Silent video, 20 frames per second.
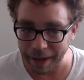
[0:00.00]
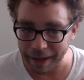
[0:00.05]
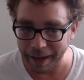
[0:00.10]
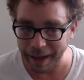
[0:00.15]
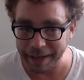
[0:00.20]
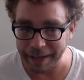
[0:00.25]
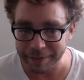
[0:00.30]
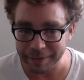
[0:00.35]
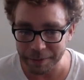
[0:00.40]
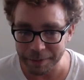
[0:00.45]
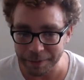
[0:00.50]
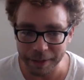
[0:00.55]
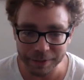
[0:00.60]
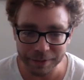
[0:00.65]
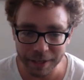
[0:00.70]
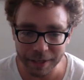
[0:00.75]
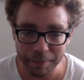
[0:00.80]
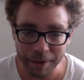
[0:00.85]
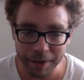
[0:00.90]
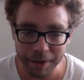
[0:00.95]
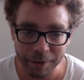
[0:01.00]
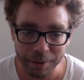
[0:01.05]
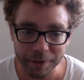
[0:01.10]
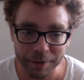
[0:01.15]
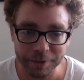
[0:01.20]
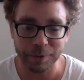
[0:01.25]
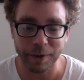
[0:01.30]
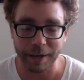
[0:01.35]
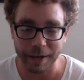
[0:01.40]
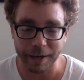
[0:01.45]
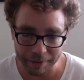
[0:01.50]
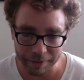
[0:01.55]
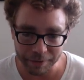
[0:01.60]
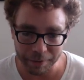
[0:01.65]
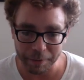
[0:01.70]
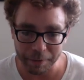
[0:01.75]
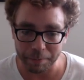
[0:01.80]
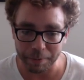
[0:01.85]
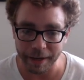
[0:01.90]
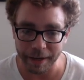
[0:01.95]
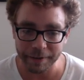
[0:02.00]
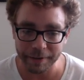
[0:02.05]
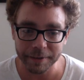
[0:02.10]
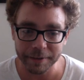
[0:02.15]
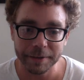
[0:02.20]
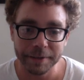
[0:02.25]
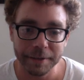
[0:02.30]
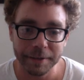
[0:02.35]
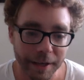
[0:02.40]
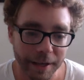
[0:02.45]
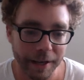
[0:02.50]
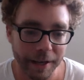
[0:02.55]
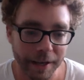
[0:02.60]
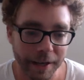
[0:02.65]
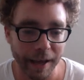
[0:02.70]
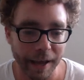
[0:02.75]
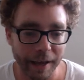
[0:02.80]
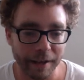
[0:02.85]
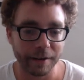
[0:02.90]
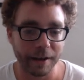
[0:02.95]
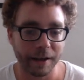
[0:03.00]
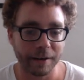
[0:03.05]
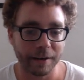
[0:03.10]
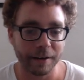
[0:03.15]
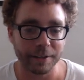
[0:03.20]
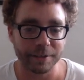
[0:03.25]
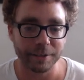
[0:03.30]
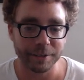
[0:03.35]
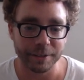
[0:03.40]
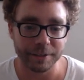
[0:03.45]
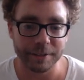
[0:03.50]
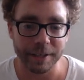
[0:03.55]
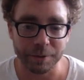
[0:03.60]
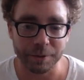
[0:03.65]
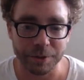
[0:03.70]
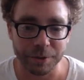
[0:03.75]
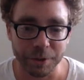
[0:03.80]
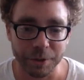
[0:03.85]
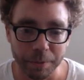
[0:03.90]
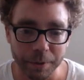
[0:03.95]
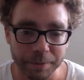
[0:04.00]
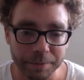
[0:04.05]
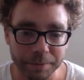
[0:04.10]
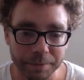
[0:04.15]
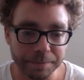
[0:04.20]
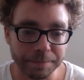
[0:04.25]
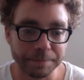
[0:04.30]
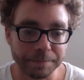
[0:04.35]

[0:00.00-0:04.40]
heads up next time they do it so I can have something planned and not just sound stupid.